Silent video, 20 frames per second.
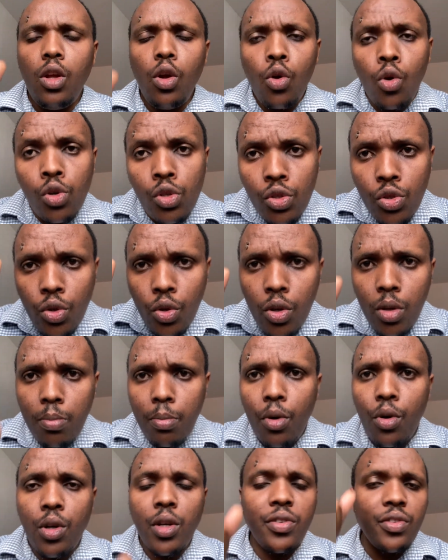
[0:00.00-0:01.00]
Control
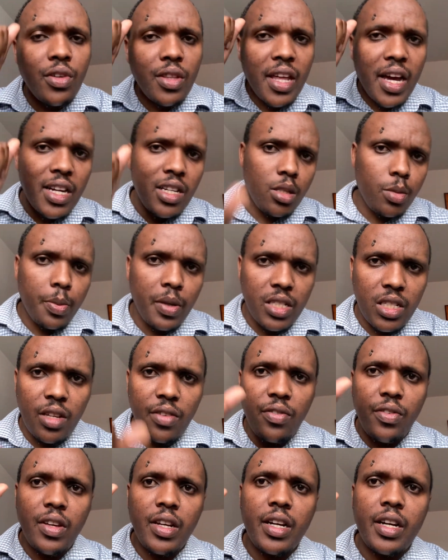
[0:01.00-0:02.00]
Board for that
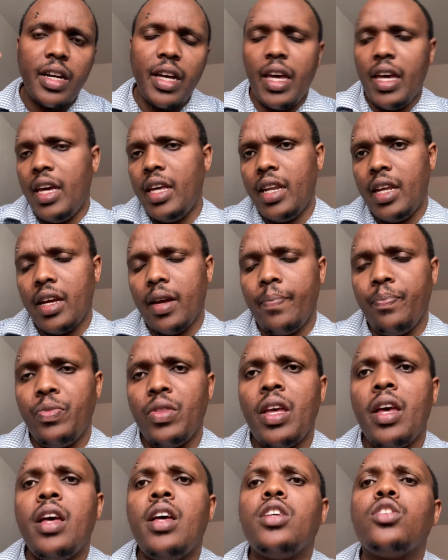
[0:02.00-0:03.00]
specific area,
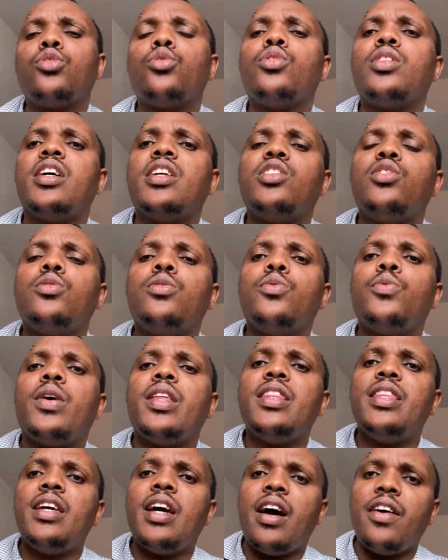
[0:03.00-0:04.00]
so that
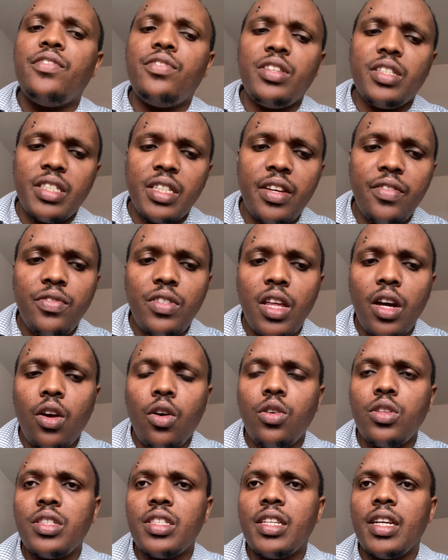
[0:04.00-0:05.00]
when they have received the
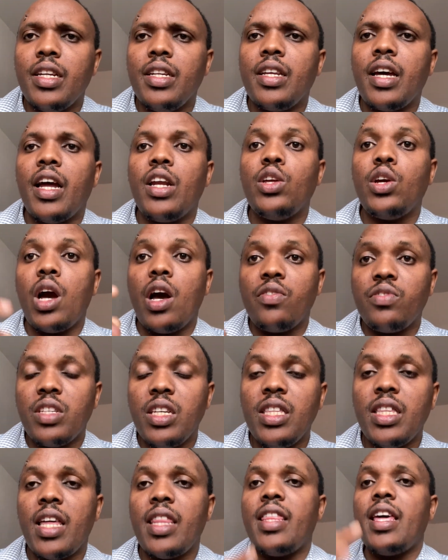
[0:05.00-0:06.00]
consent and you have
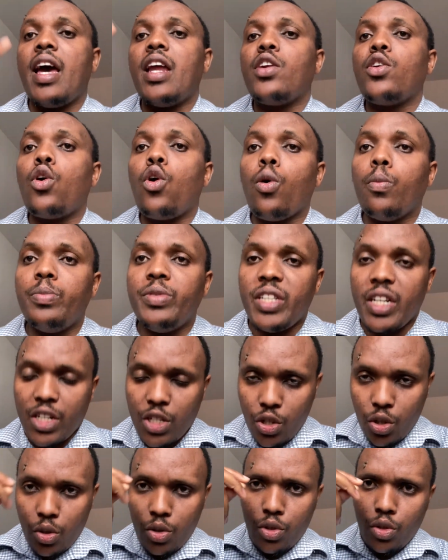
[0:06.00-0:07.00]
seen that there are no
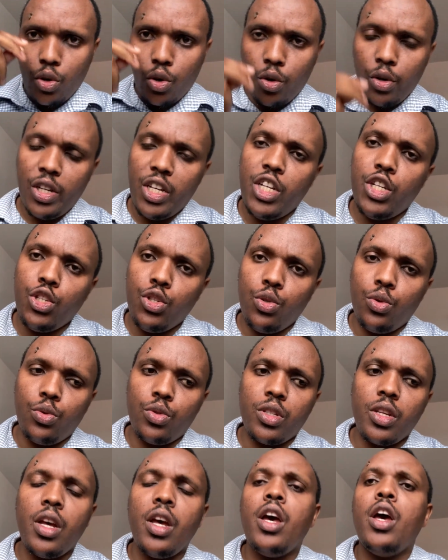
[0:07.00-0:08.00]
objections or issues